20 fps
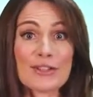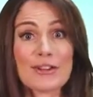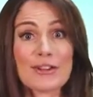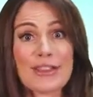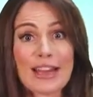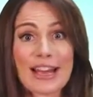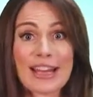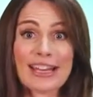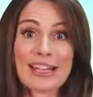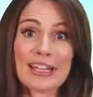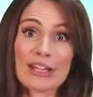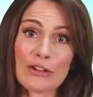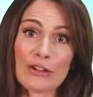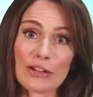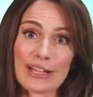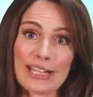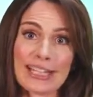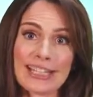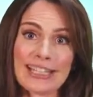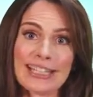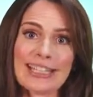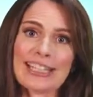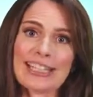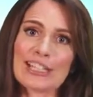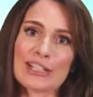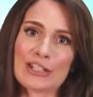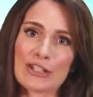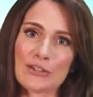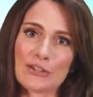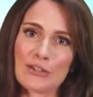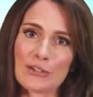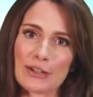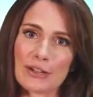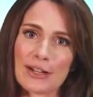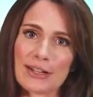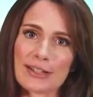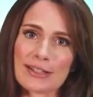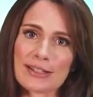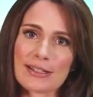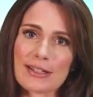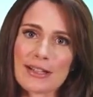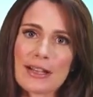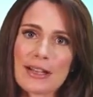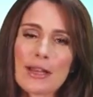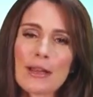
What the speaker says: or that ingredient is good for us,